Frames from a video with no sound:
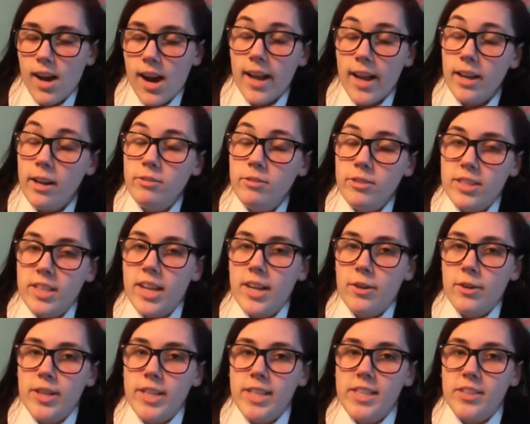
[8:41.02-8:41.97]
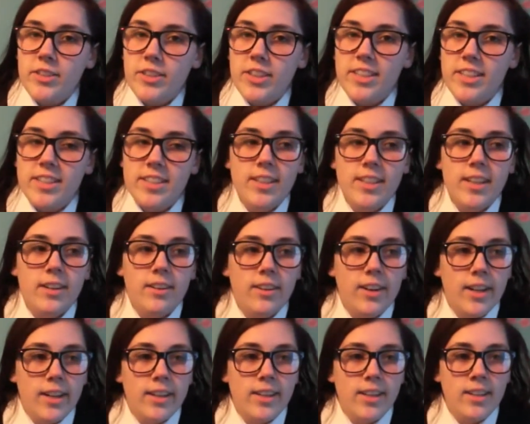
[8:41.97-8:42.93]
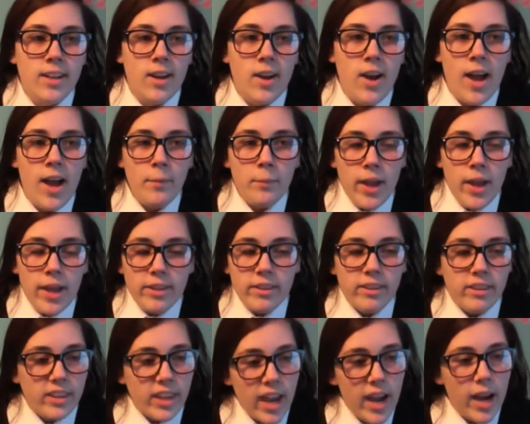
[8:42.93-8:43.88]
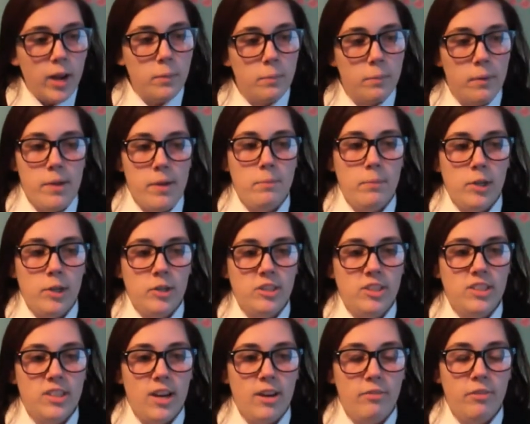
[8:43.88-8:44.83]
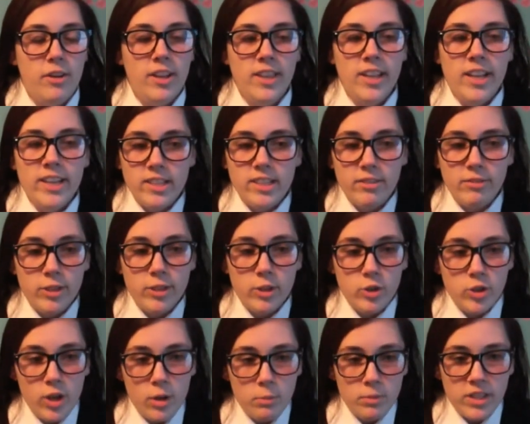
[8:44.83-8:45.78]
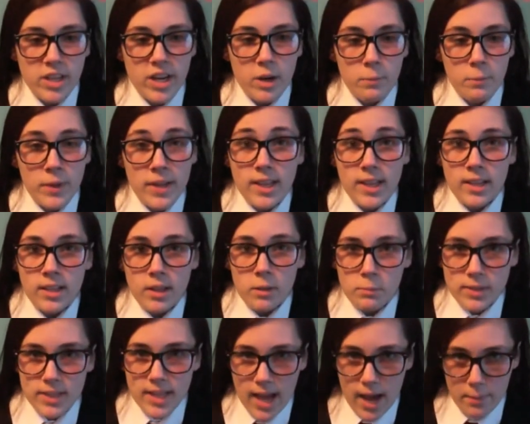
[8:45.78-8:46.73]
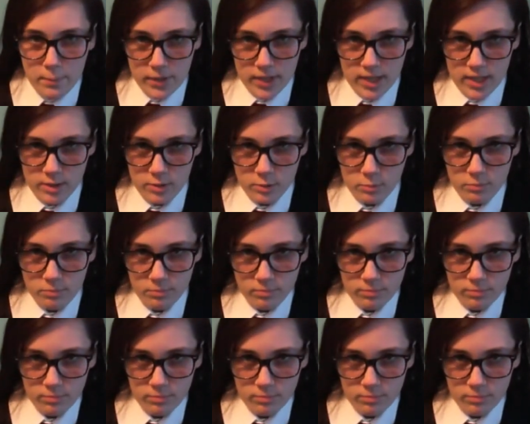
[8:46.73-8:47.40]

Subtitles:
I don't scare easily, so like, you know, I'm not scared by most stuff, unless if you jump scare me, then I'm slapping you.